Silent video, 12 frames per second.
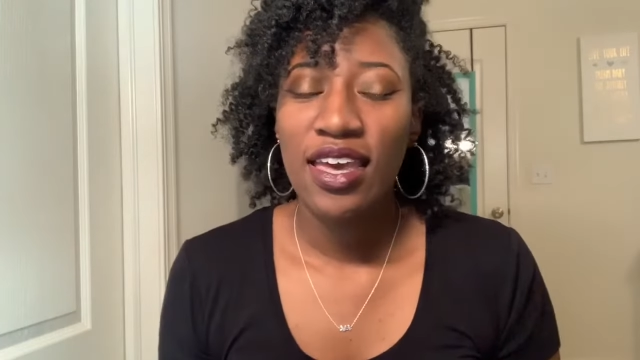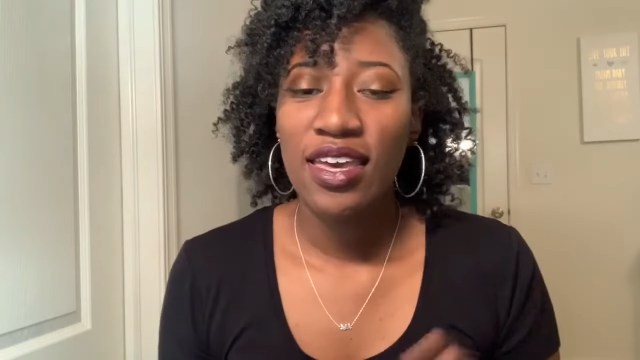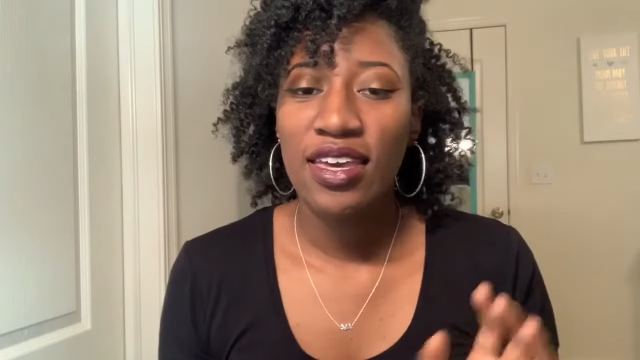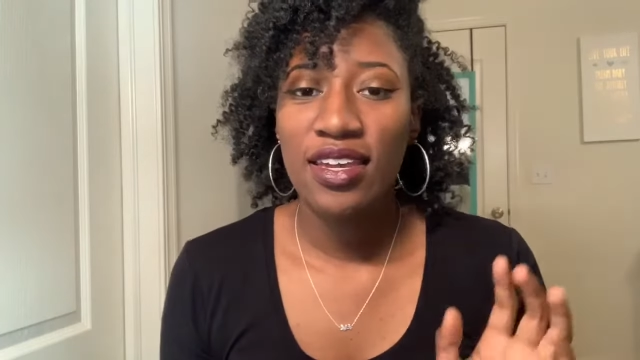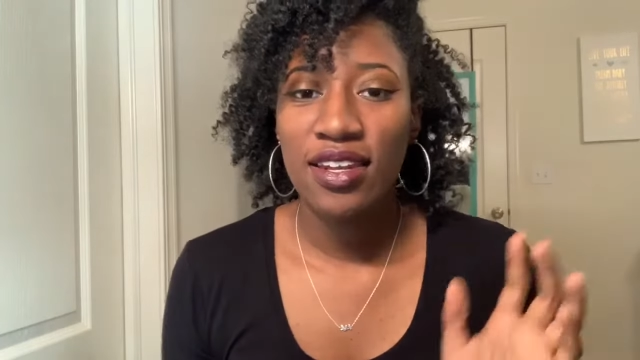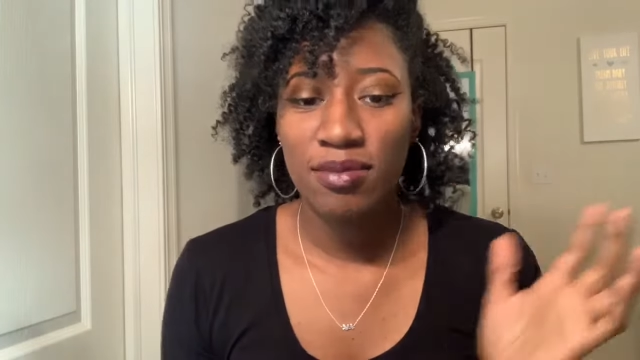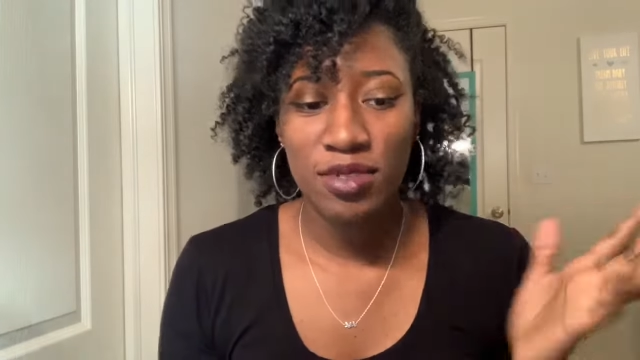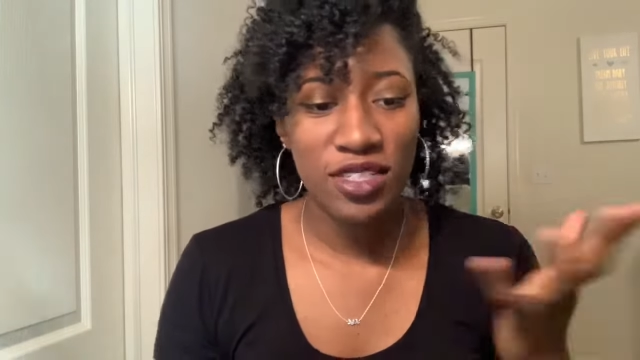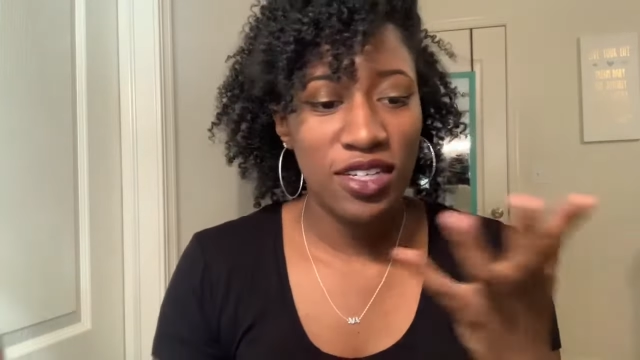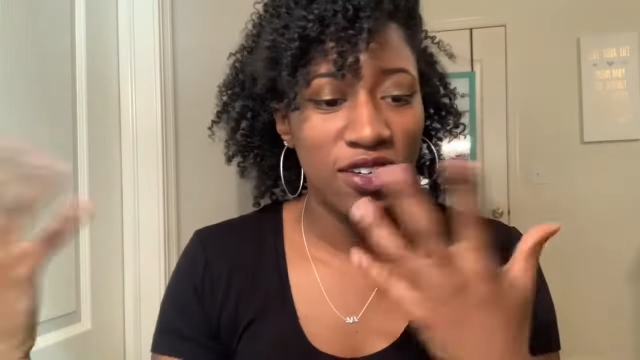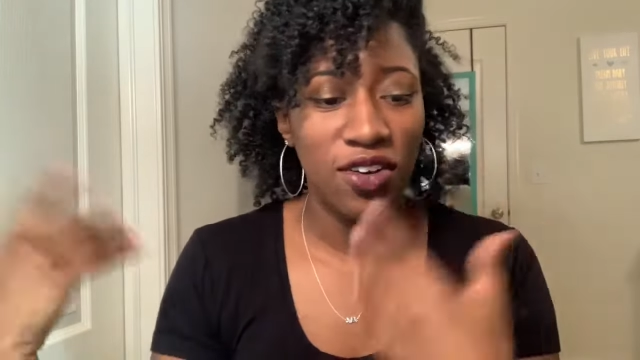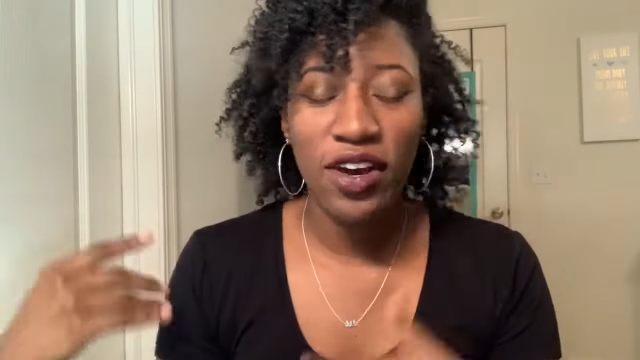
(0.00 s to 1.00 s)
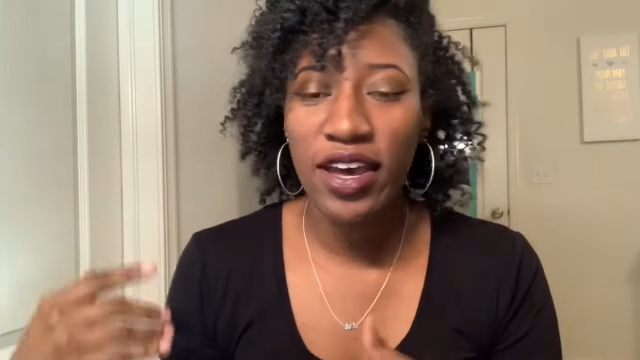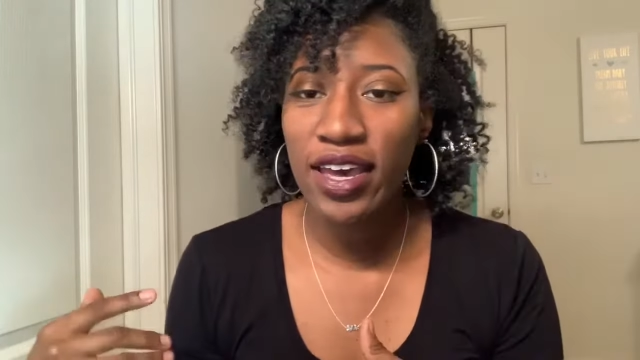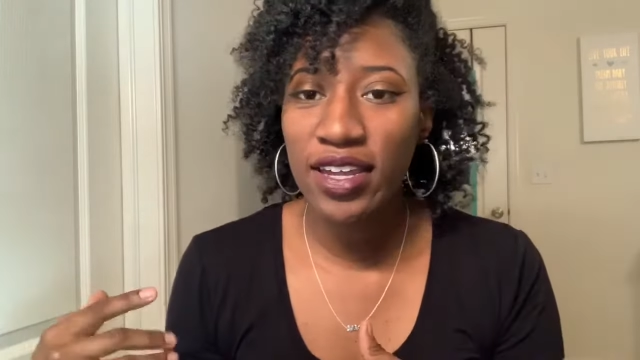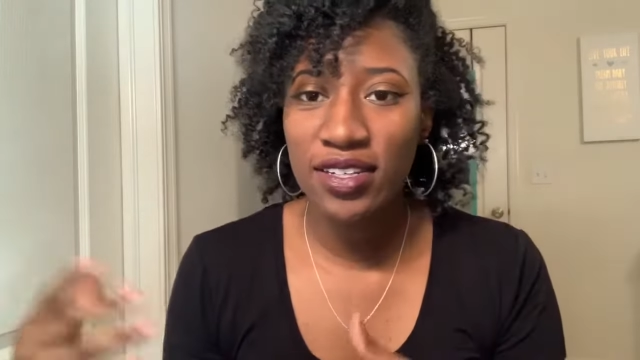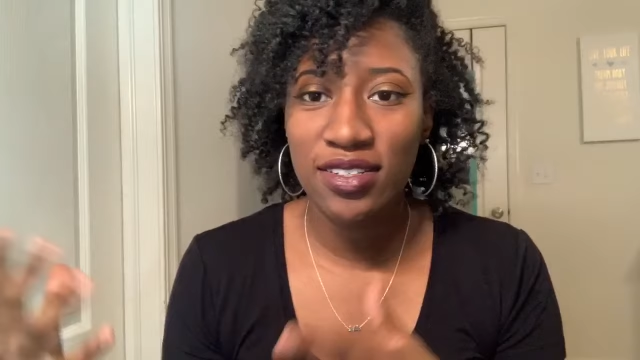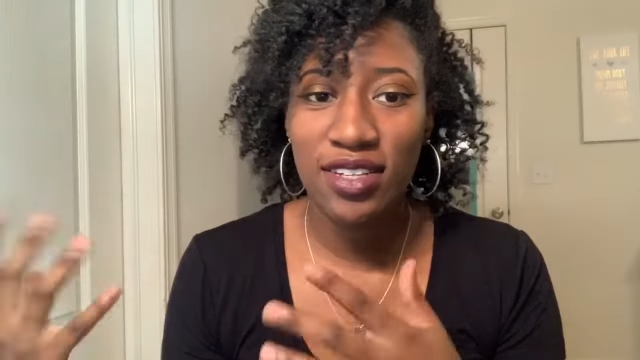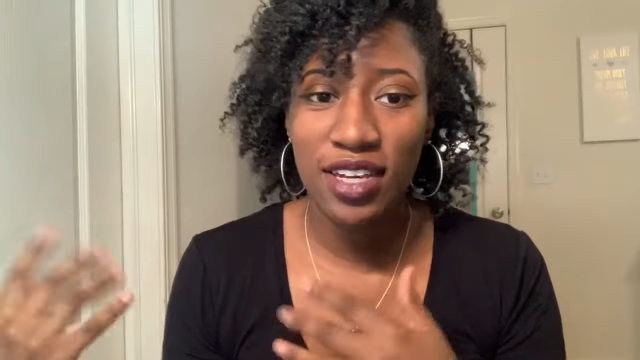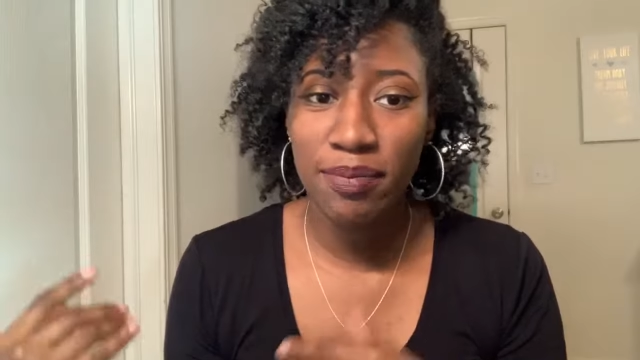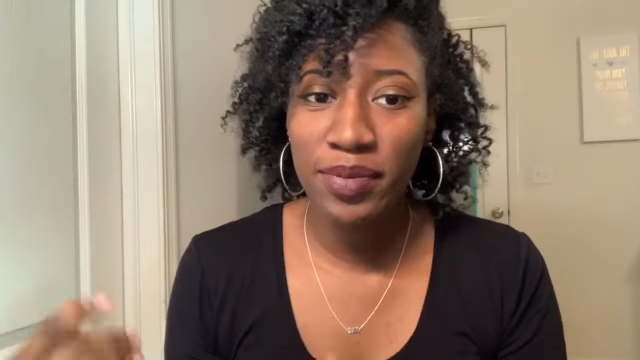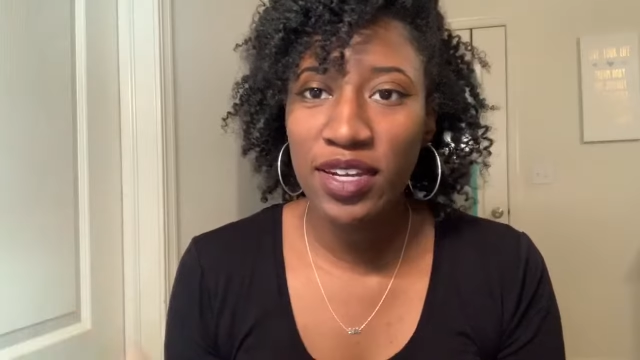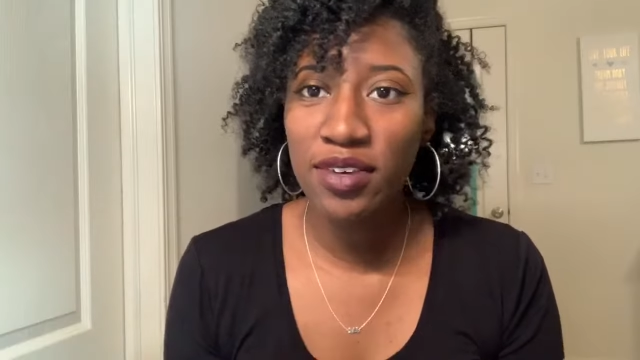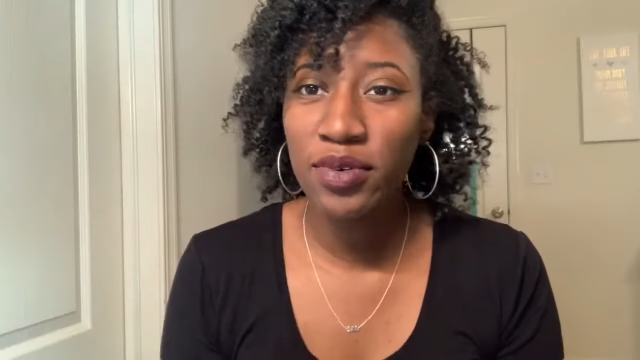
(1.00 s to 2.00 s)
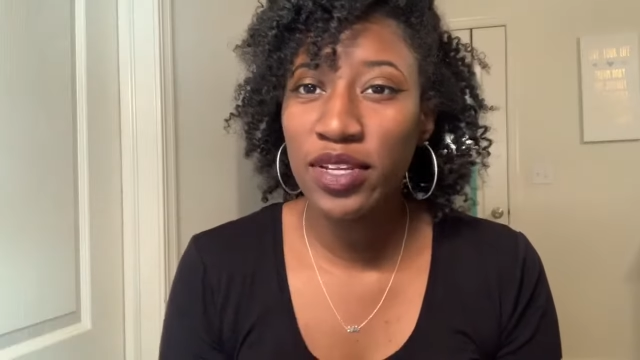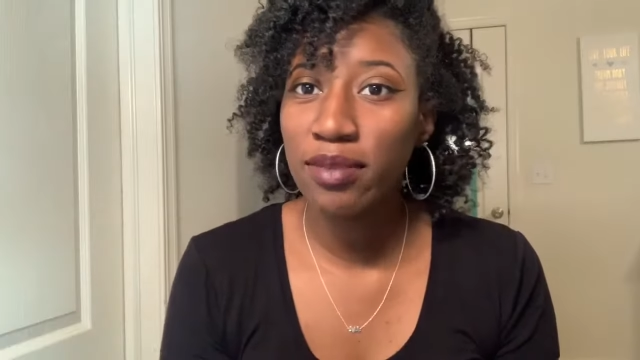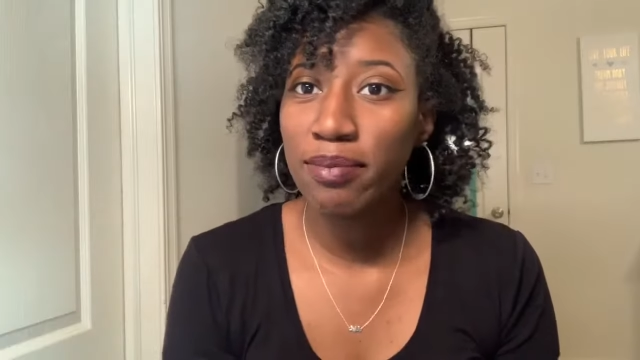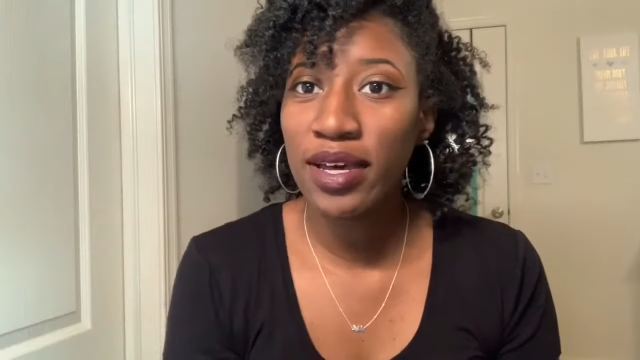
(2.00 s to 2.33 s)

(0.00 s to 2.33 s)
and I'm just gonna go ahead and dampen it with